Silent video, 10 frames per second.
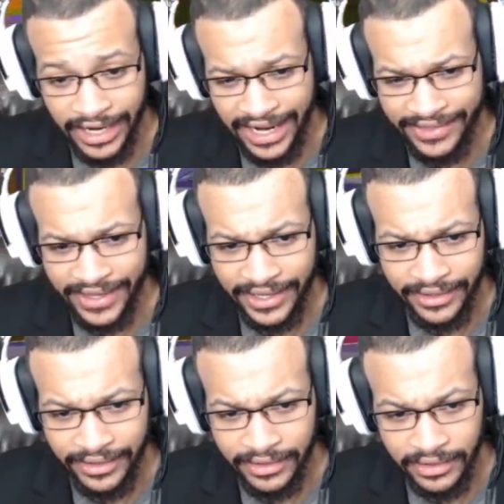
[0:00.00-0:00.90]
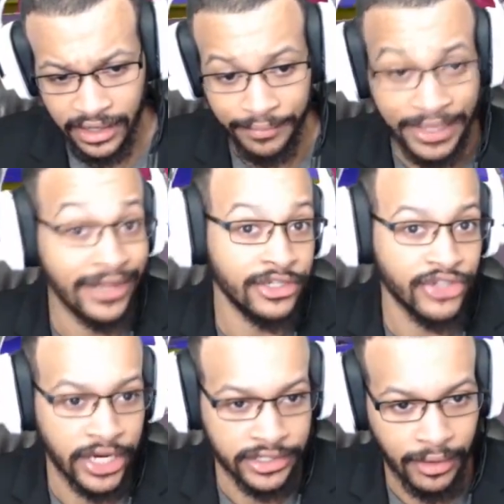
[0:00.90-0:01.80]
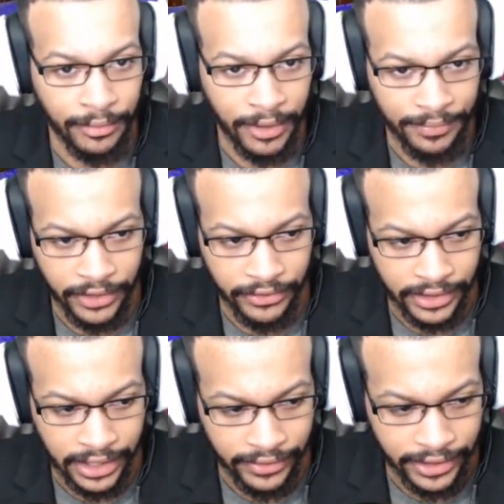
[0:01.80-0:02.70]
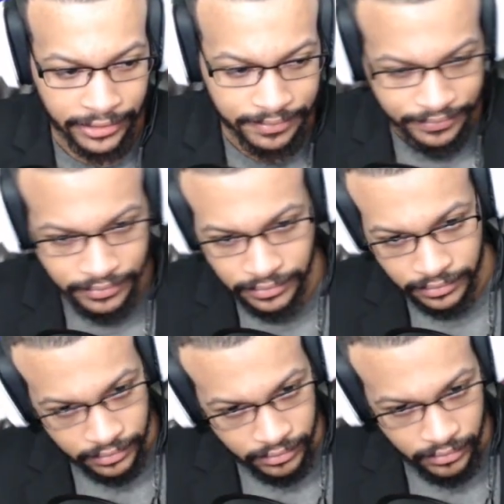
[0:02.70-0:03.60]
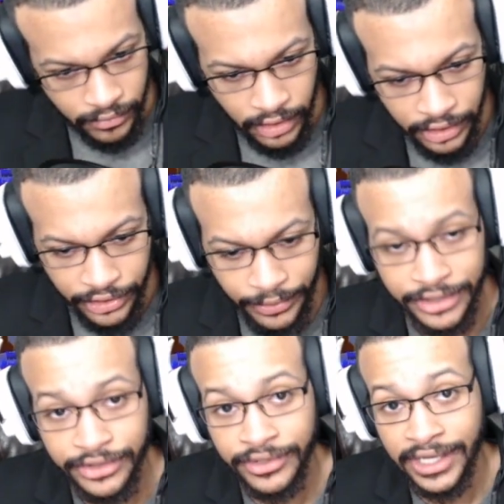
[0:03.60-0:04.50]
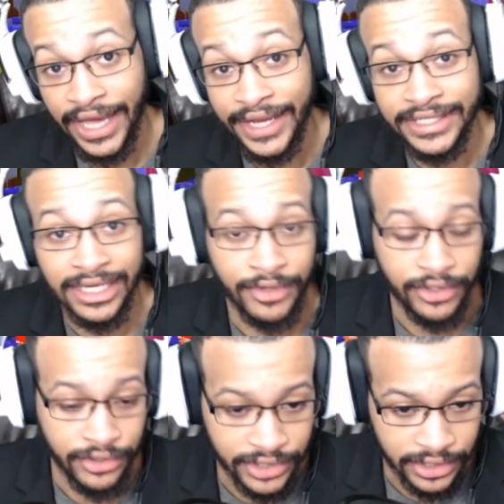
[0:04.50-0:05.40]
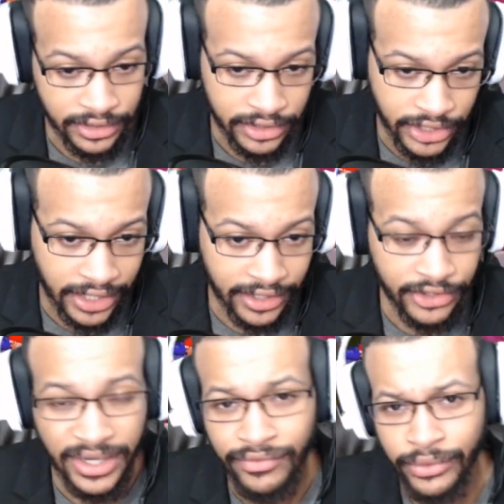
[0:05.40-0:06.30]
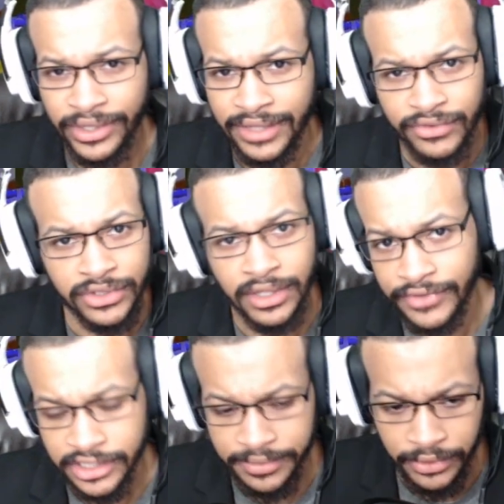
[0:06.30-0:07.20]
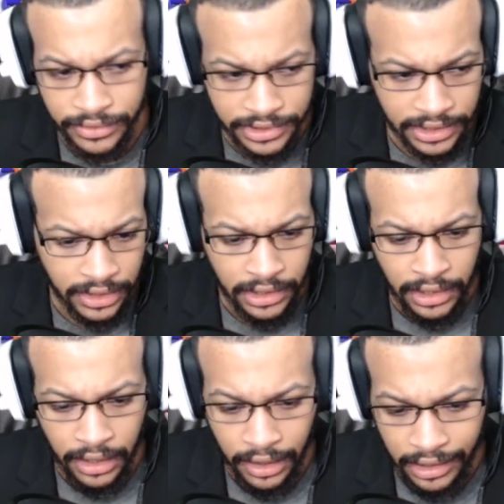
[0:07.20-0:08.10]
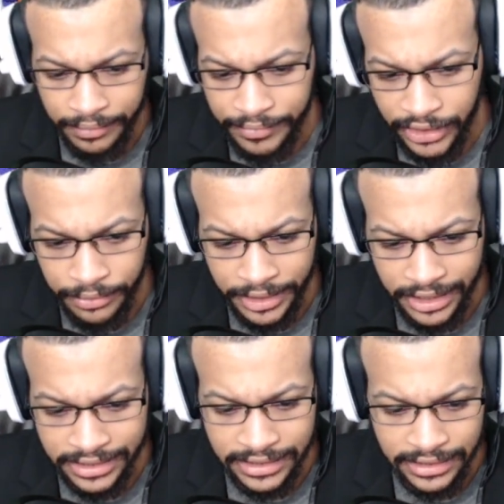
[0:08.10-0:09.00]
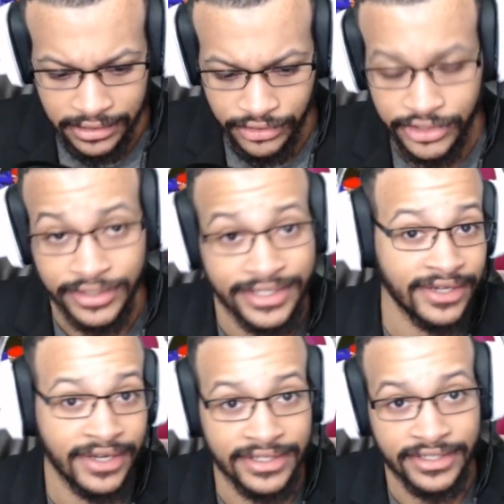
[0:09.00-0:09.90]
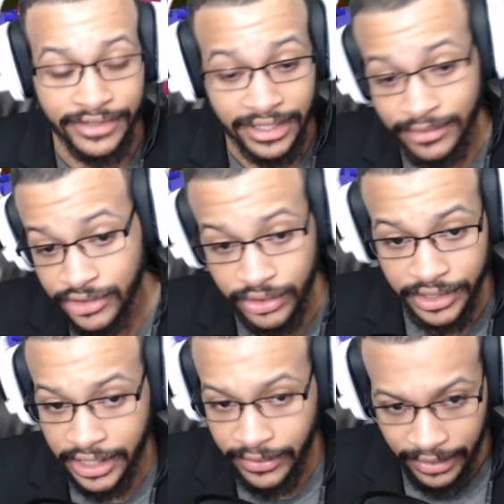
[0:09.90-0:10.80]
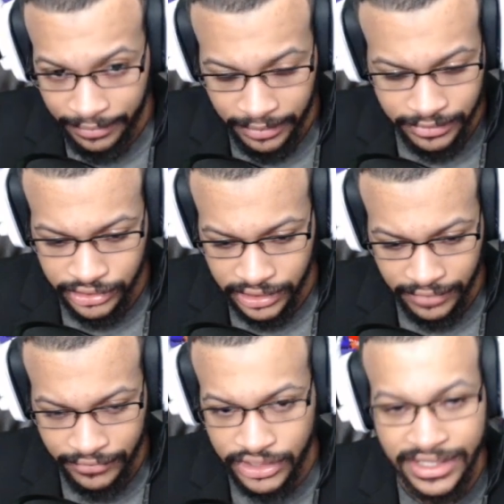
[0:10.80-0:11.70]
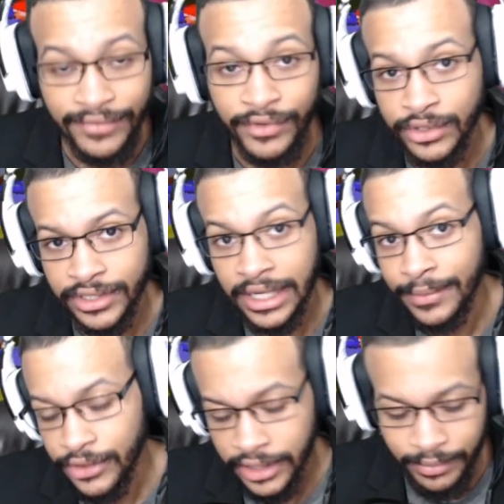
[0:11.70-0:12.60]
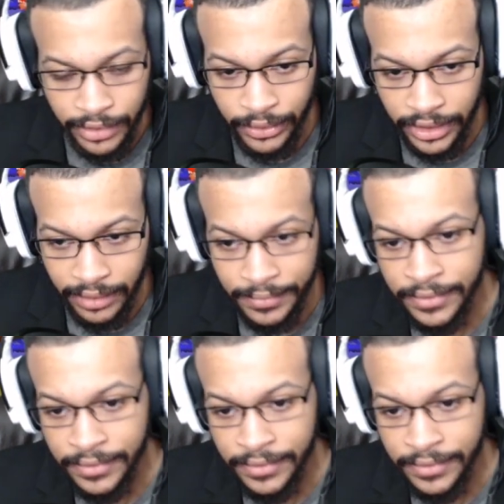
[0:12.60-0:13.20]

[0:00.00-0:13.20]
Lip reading: and then immediately try to double pump the other guy, right? You don't want to do that. Anytime you're using a shotgun, you never want to leave yourself exposed, you know, because you're just going to take unnecessary damage. You could get one pumped yourself. You just never know what's going to happen. You can get blown up.